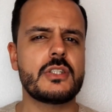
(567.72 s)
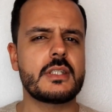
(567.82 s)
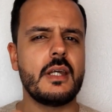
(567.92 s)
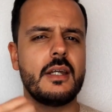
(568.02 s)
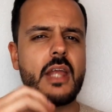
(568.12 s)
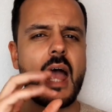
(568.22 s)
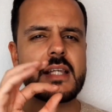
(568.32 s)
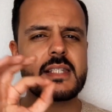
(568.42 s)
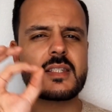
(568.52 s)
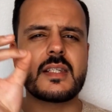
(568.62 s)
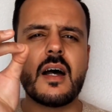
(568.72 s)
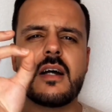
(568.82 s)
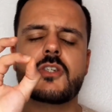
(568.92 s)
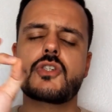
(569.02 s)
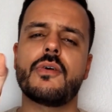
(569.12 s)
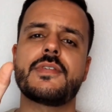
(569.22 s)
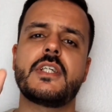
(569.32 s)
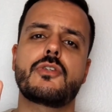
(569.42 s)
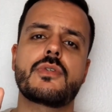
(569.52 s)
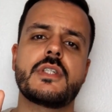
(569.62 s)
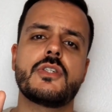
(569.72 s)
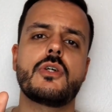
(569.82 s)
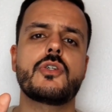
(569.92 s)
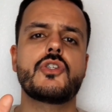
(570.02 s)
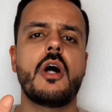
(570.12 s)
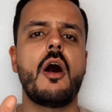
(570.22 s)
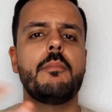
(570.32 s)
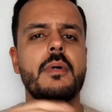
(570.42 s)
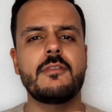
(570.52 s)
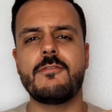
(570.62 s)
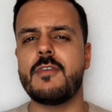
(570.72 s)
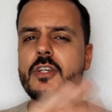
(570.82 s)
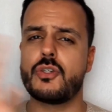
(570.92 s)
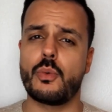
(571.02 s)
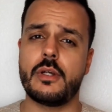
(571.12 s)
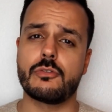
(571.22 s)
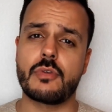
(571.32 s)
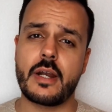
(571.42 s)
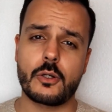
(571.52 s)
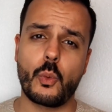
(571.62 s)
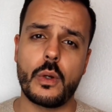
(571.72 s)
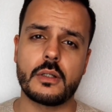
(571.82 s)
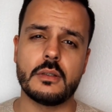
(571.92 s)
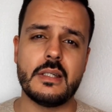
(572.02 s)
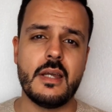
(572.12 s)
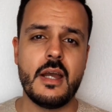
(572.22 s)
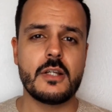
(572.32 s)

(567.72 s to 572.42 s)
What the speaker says: It has a touch of citruses on the top, but fades away rather quickly.